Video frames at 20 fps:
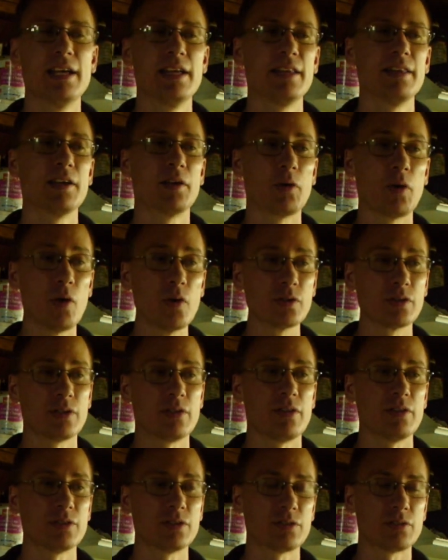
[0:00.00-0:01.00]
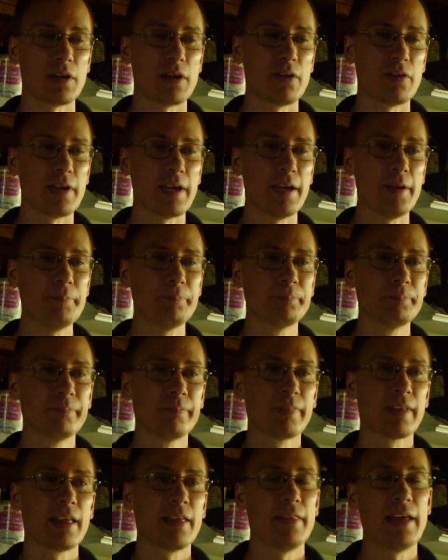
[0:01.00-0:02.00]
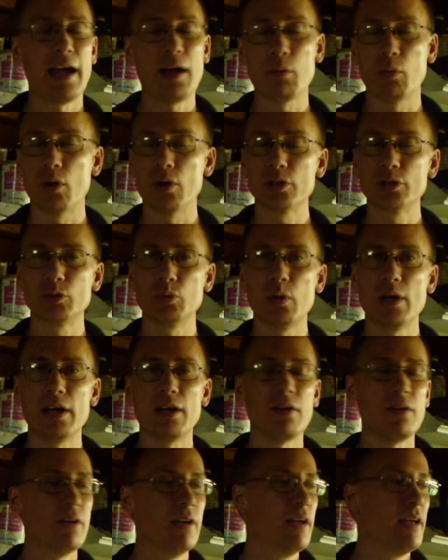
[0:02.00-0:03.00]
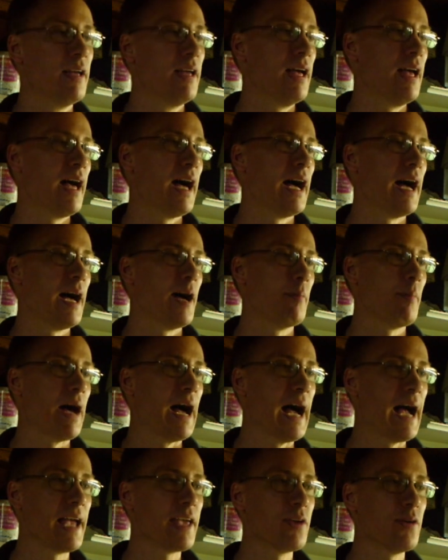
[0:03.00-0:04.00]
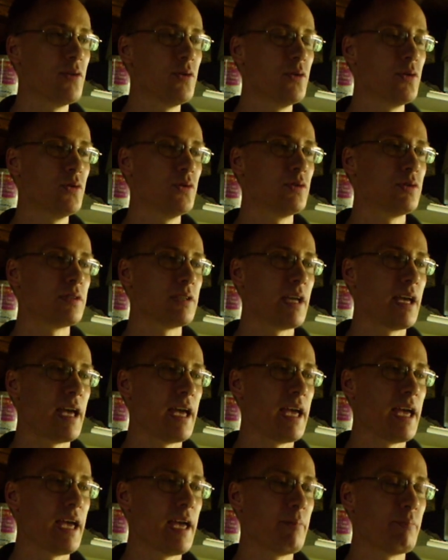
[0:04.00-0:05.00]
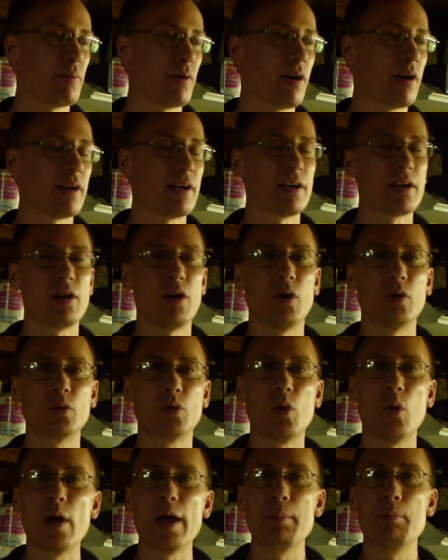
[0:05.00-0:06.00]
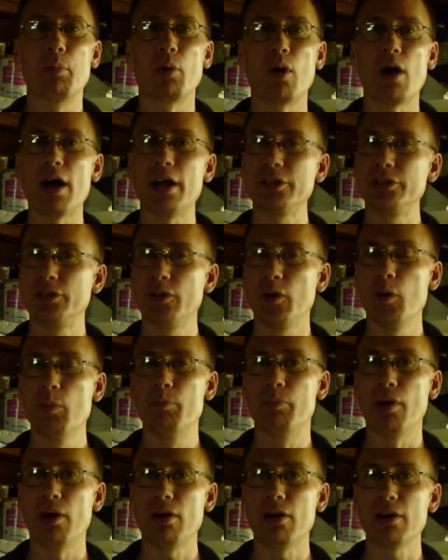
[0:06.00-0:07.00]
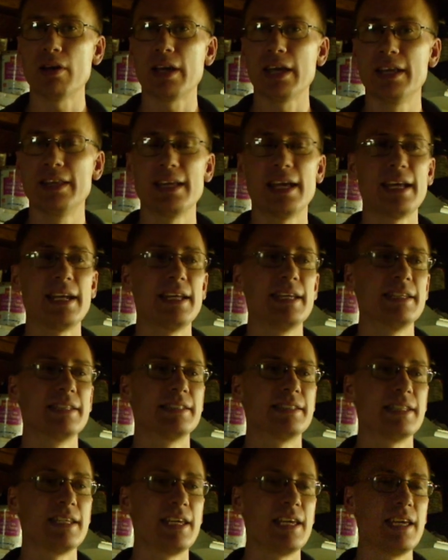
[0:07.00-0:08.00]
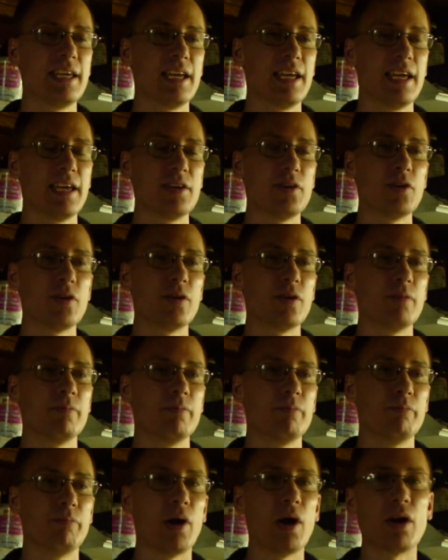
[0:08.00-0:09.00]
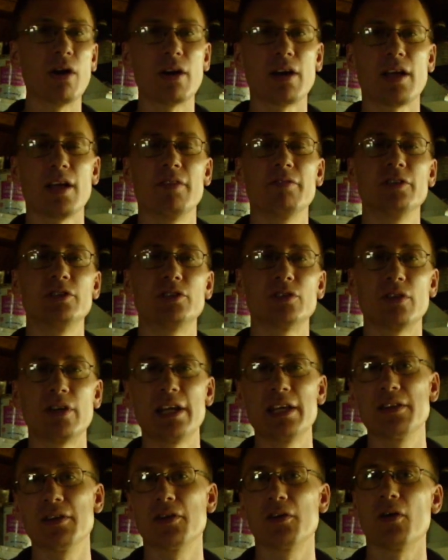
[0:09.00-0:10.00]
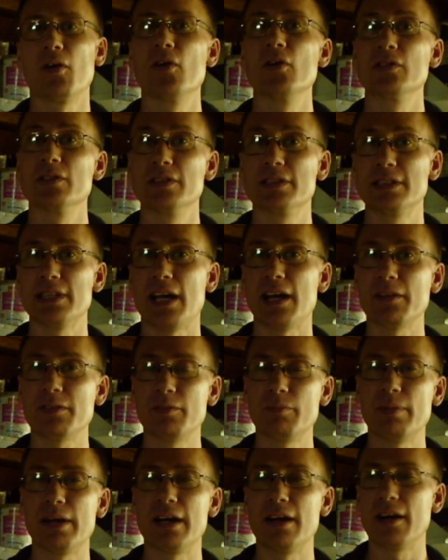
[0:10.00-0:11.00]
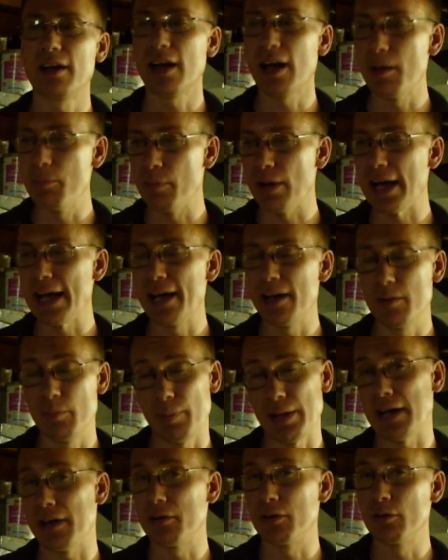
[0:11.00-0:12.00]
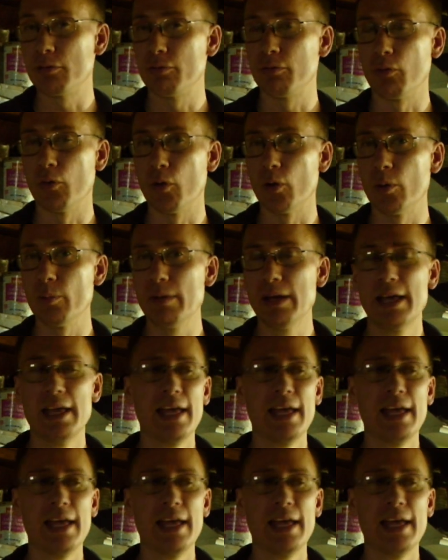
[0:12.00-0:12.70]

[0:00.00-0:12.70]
that grows in Australia, that works well. I use a product called quebracho bark, and that is the inner bark of a tree that grows in South America. I buy it in a powdered form,